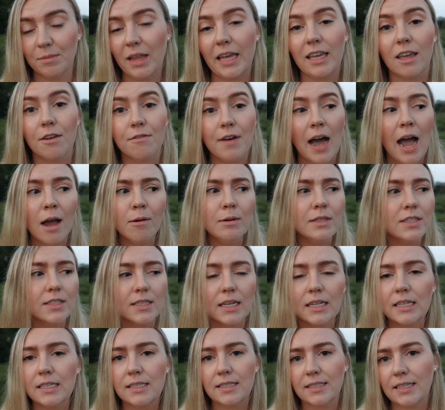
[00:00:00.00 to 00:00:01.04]
Like if I was
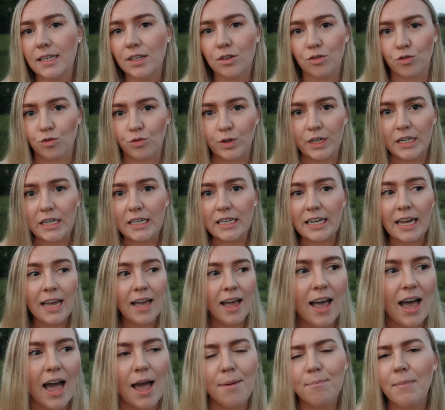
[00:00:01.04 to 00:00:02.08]
gonna sit and read,
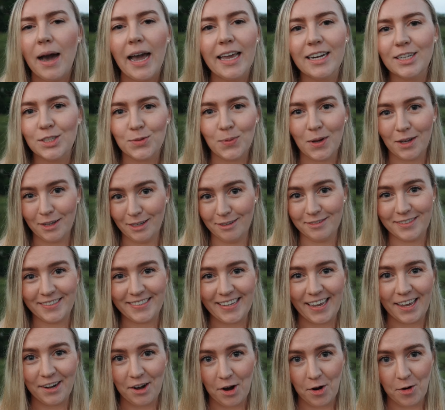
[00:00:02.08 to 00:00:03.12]
I might as well have
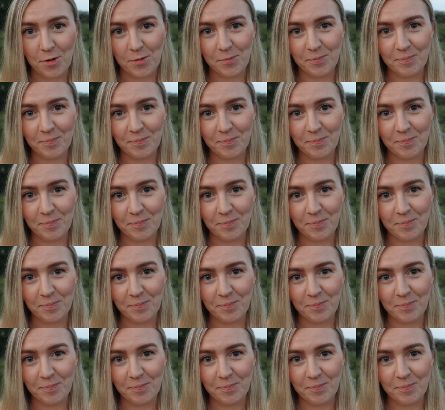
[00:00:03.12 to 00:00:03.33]
stayed home.